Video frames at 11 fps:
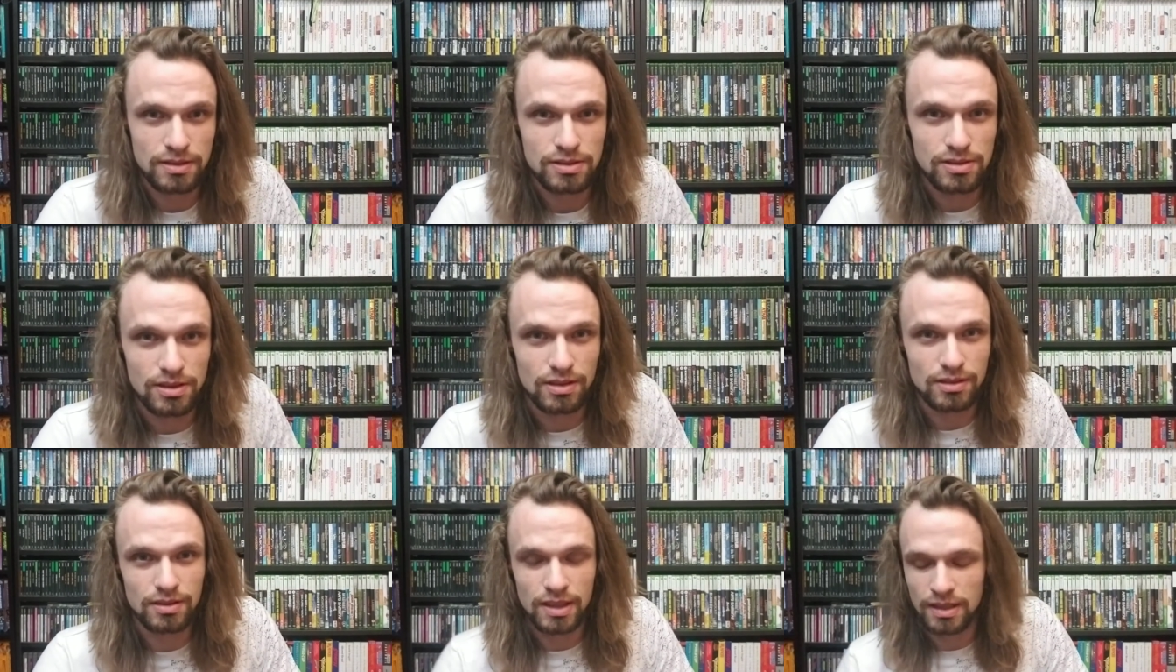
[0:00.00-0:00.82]

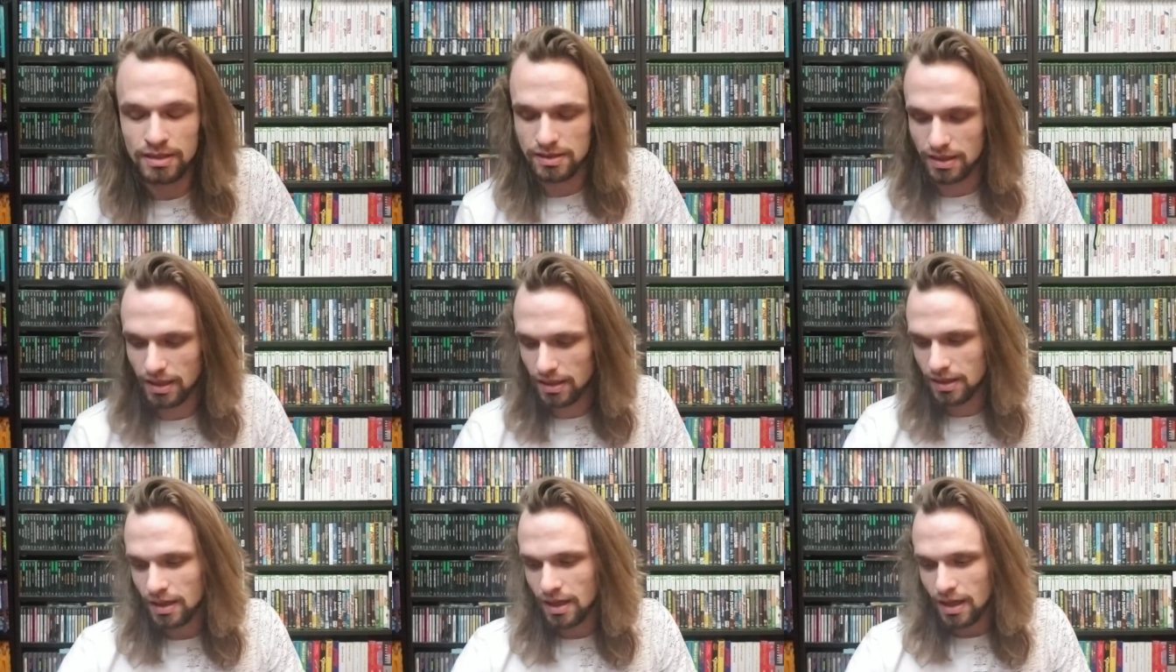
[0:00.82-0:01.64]
So
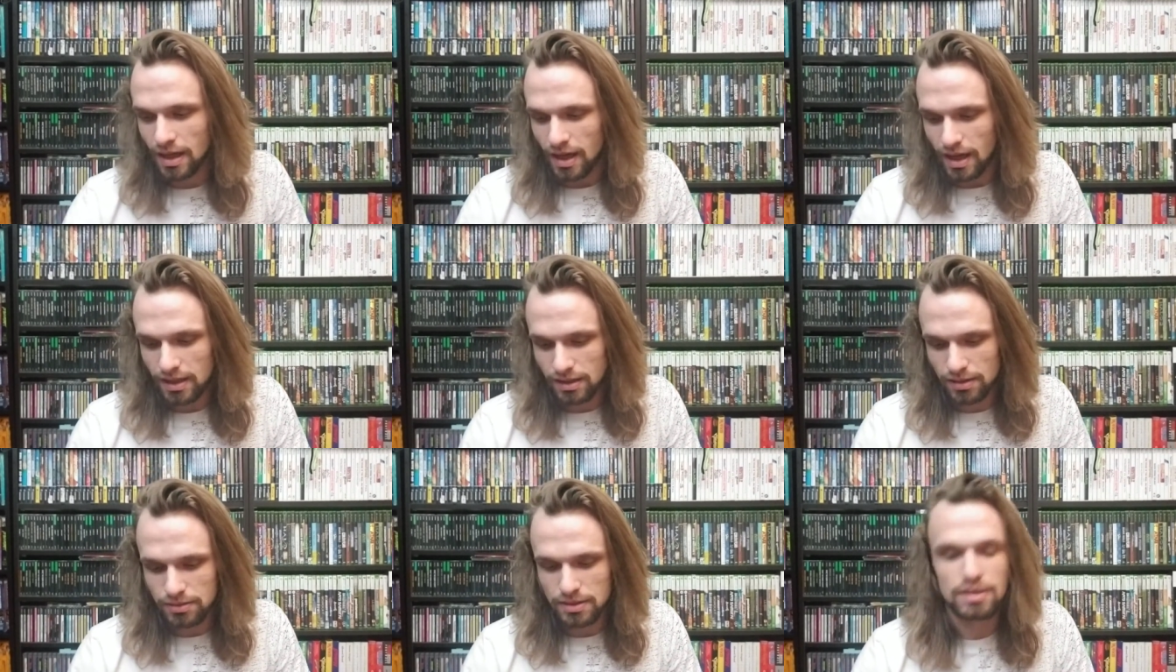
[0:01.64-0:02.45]
today I
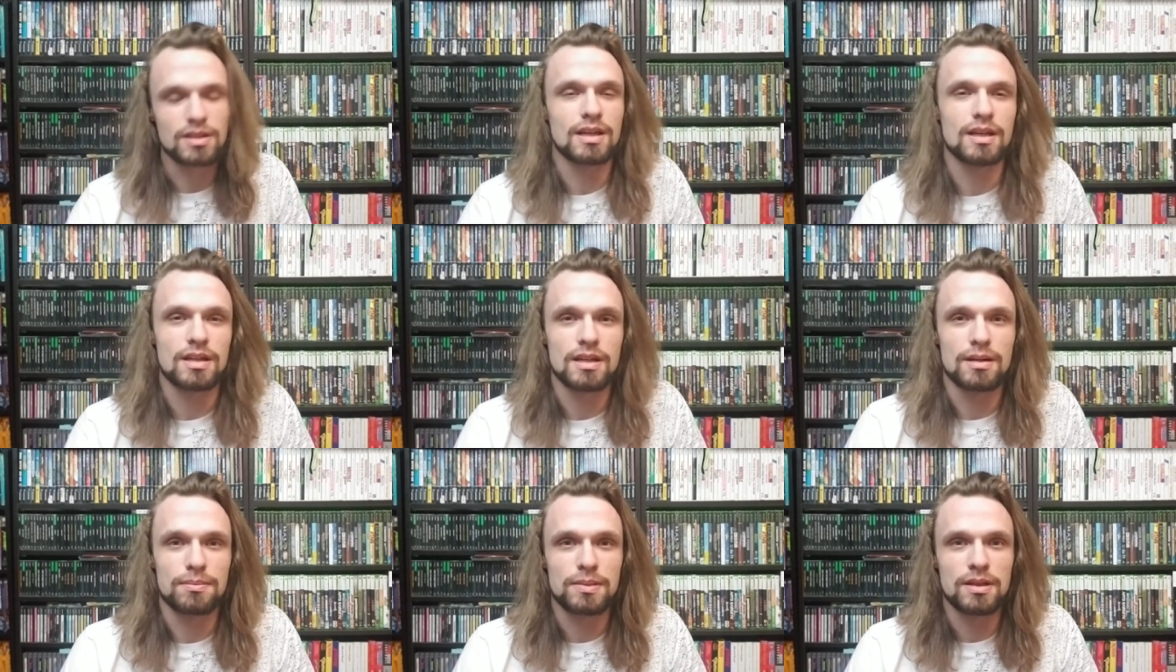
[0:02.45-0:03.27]
thought we'd look at
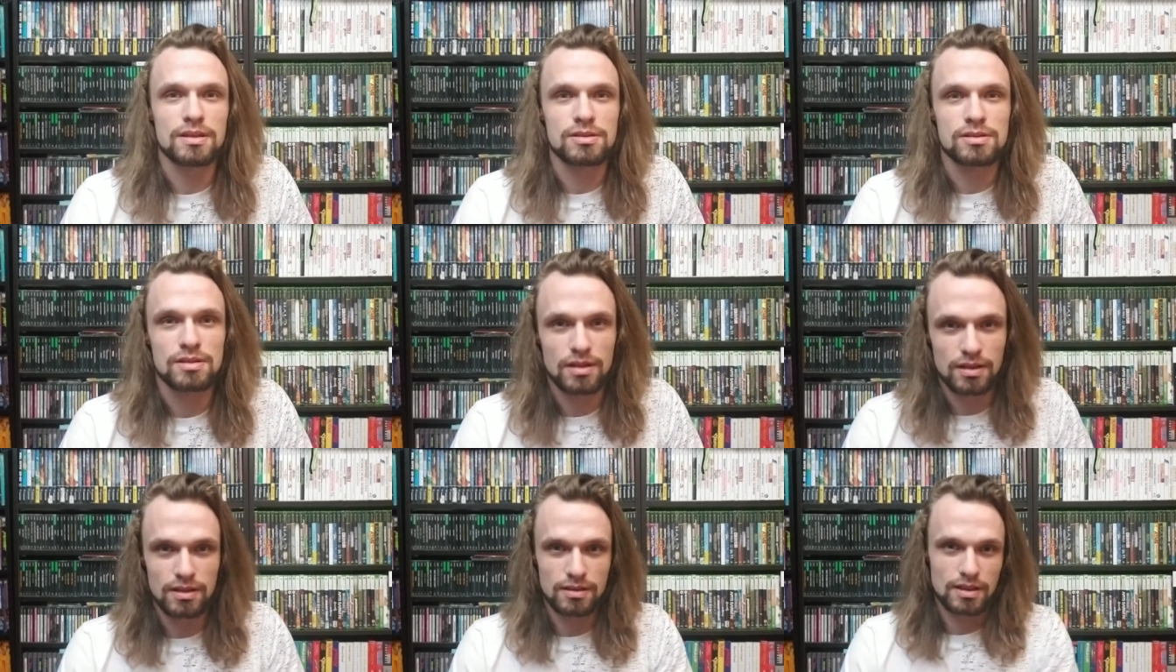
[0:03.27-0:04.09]
a PS uh,